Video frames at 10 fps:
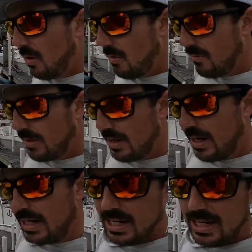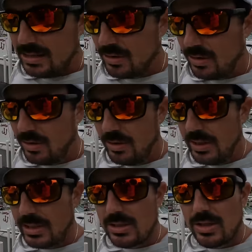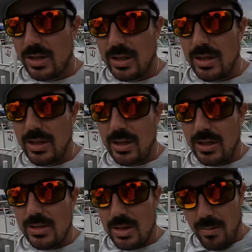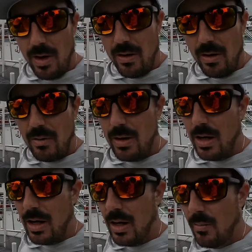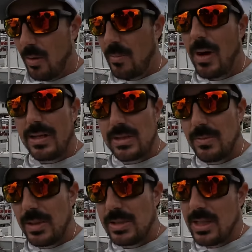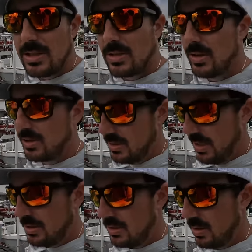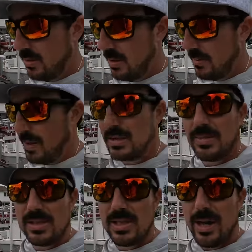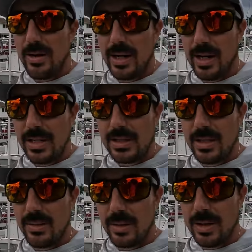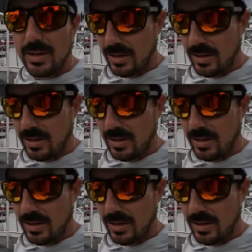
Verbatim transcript: overnight and at the earliest cook tomorrow, um, or possibly today's Thursday, so uh, possibly Saturday night dinner. We're going